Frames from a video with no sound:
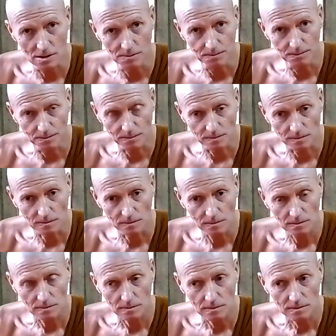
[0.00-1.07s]
these
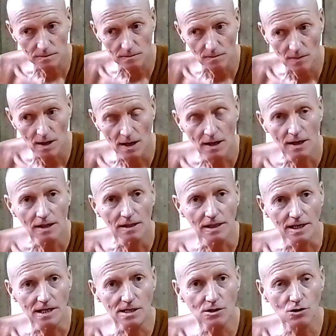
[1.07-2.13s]
causes and
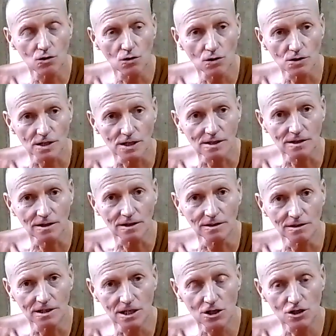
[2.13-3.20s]
conditions will
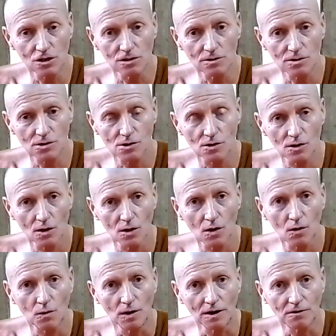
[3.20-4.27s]
effectively
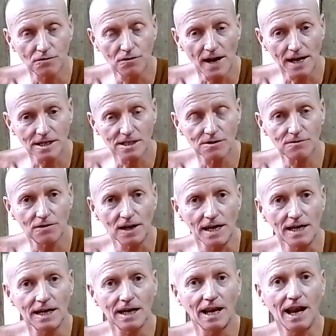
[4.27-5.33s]
let that thinking
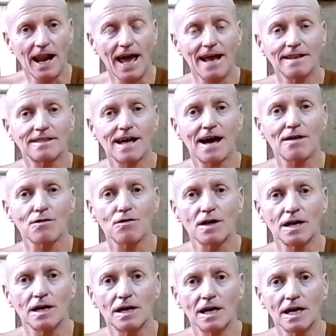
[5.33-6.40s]
slow
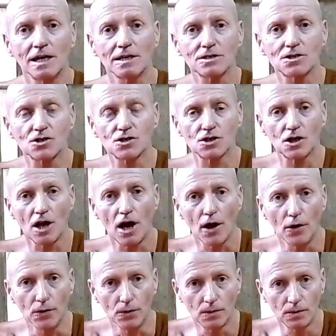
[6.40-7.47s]
by its own
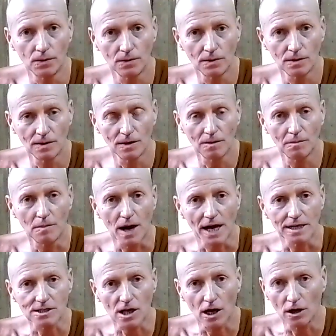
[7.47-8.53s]
accord.
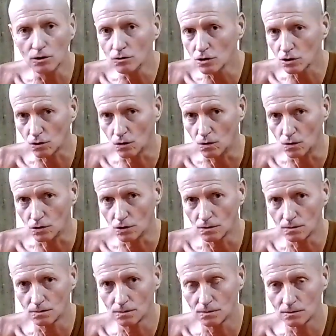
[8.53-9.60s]
Like
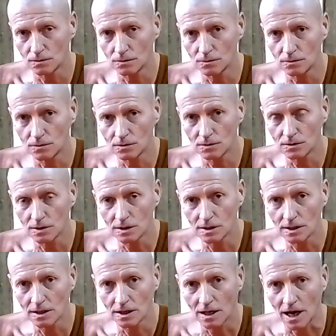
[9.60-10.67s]
sand in water
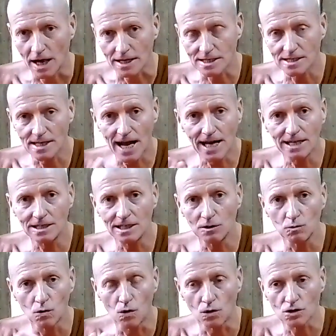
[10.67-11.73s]
stirred up,
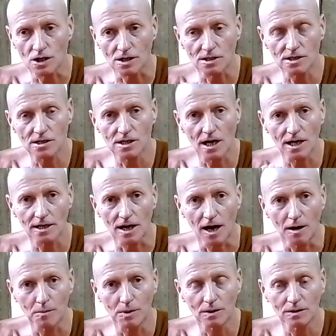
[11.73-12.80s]
will, if
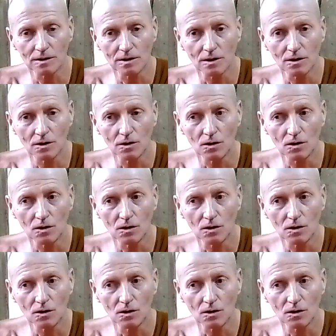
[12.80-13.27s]
left